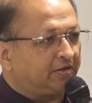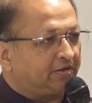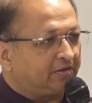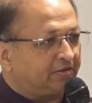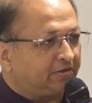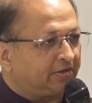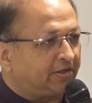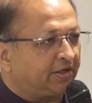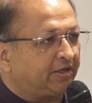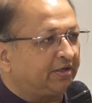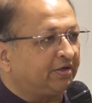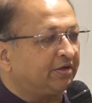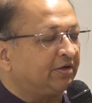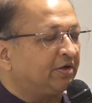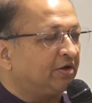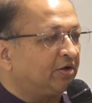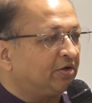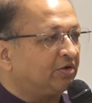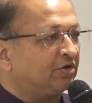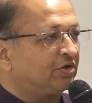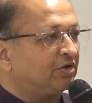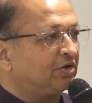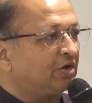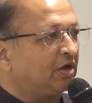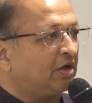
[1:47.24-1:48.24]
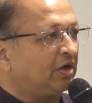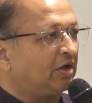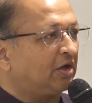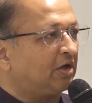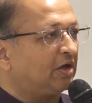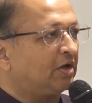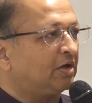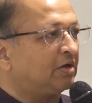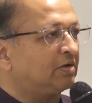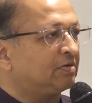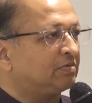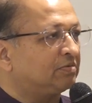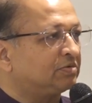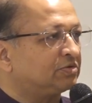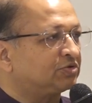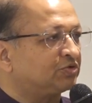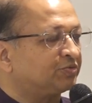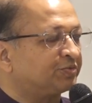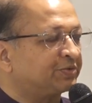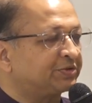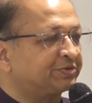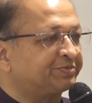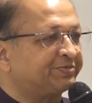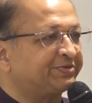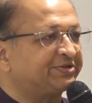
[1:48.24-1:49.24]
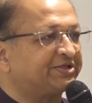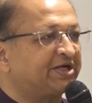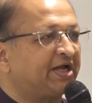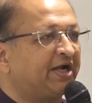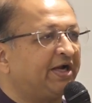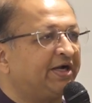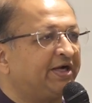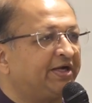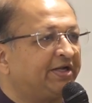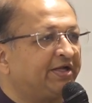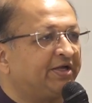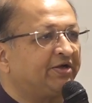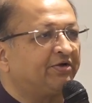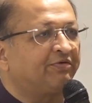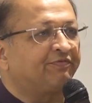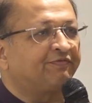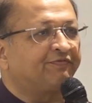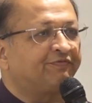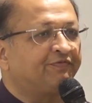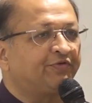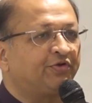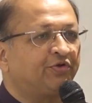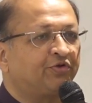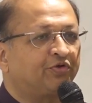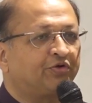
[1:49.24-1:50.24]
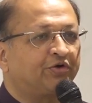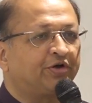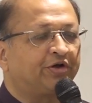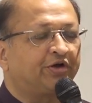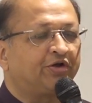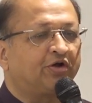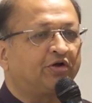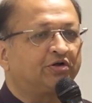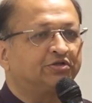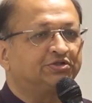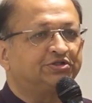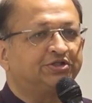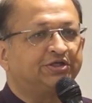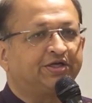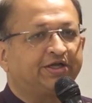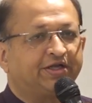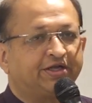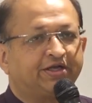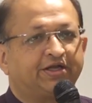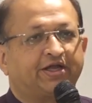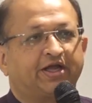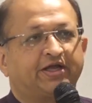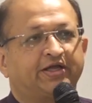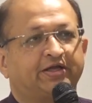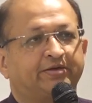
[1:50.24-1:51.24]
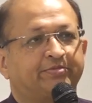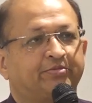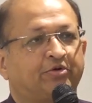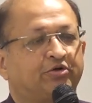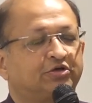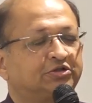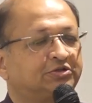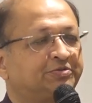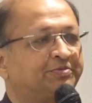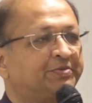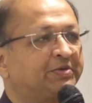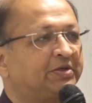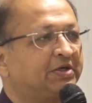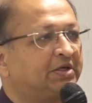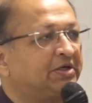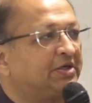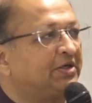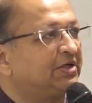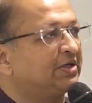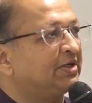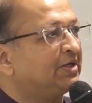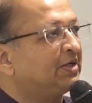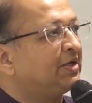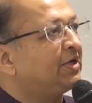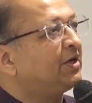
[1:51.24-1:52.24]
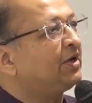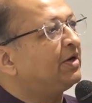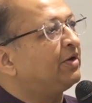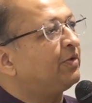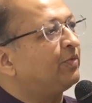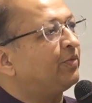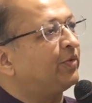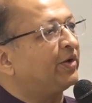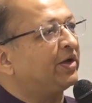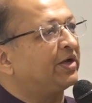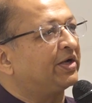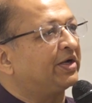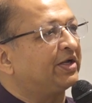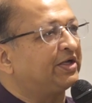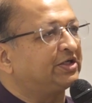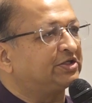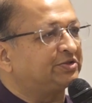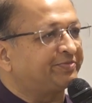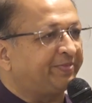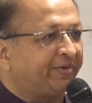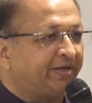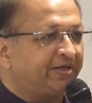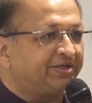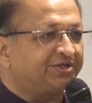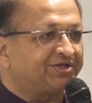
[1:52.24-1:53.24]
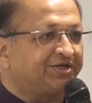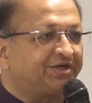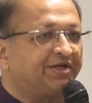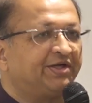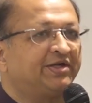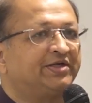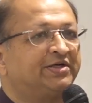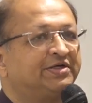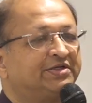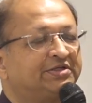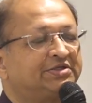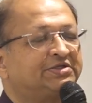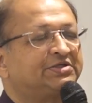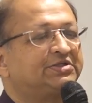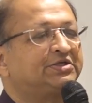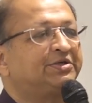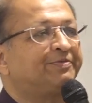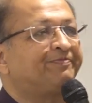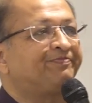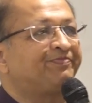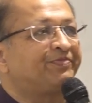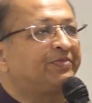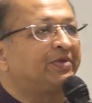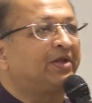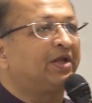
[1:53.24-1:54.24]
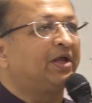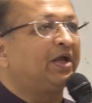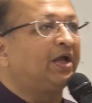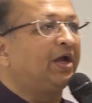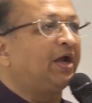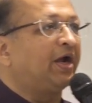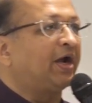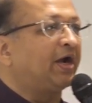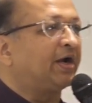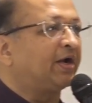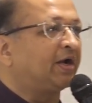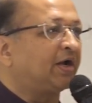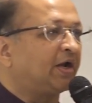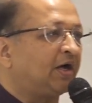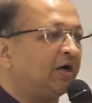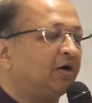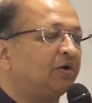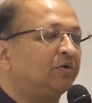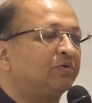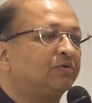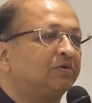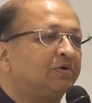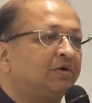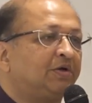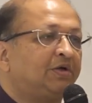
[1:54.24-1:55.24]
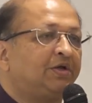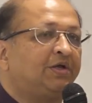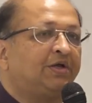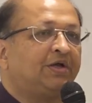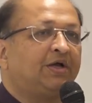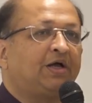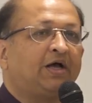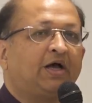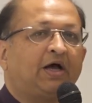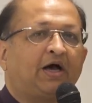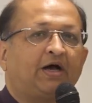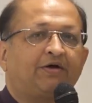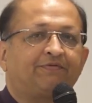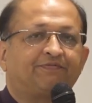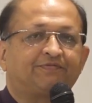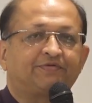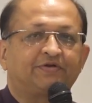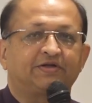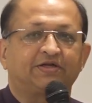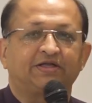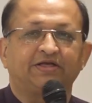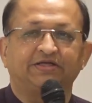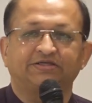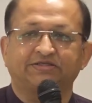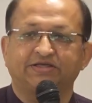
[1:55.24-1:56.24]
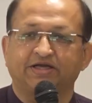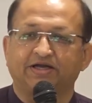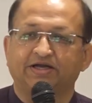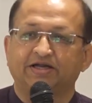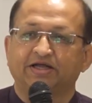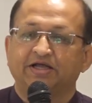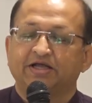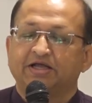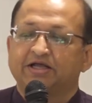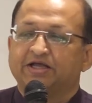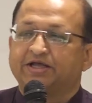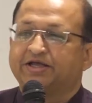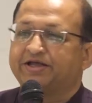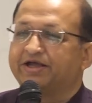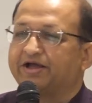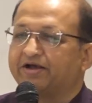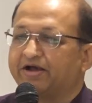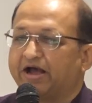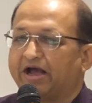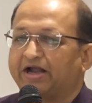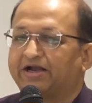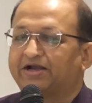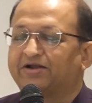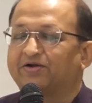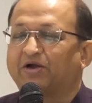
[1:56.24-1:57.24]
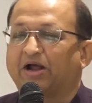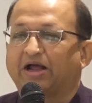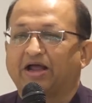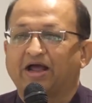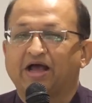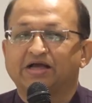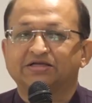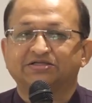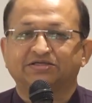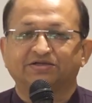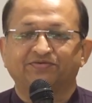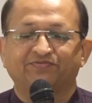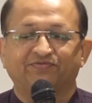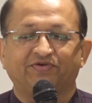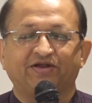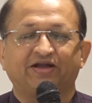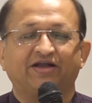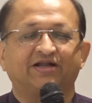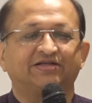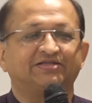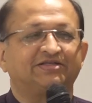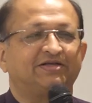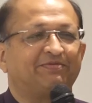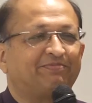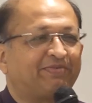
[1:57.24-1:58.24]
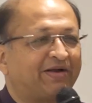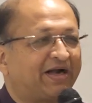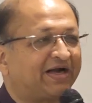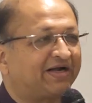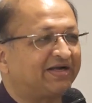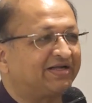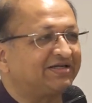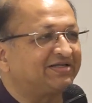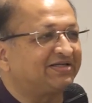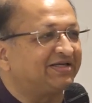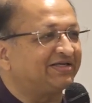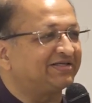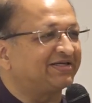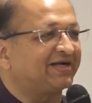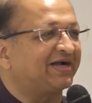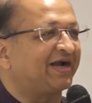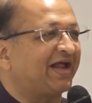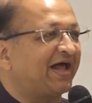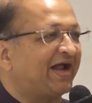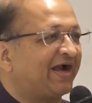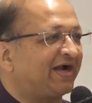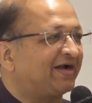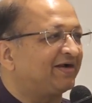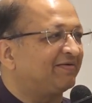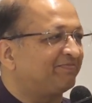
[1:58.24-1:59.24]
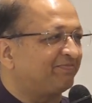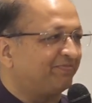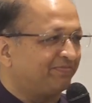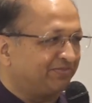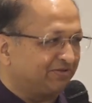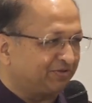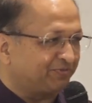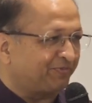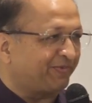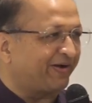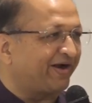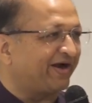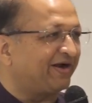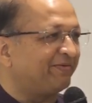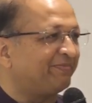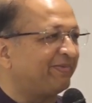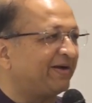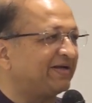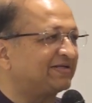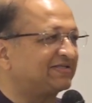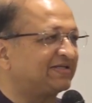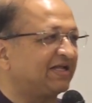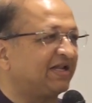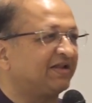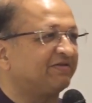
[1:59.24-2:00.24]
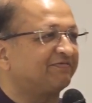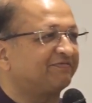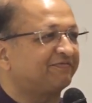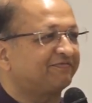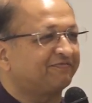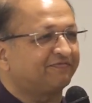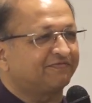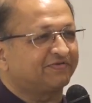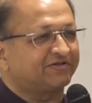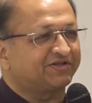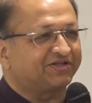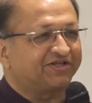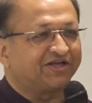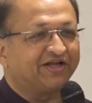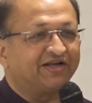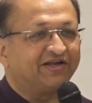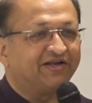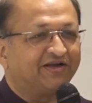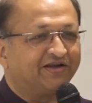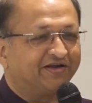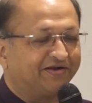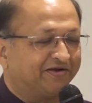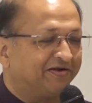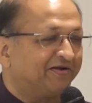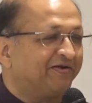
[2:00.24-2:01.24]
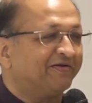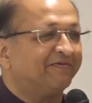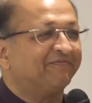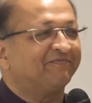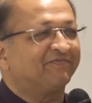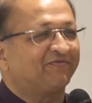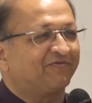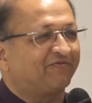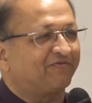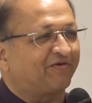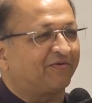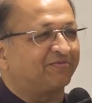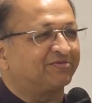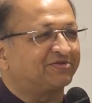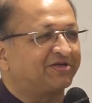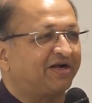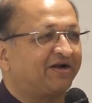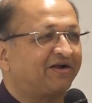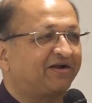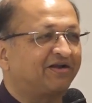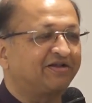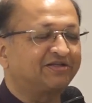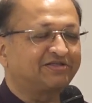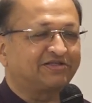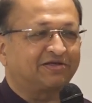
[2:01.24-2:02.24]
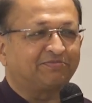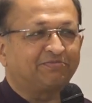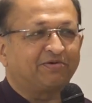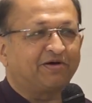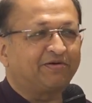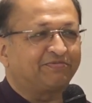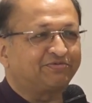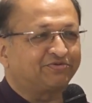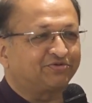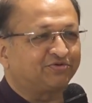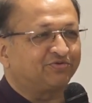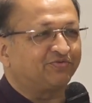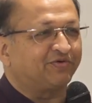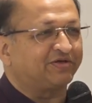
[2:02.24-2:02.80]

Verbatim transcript: then super speciality of neuroradiology in KM Hospital, where he spent 3 years. And now, after he said, I asked him where does he practice, he said I had spread myself thin from central suburbs to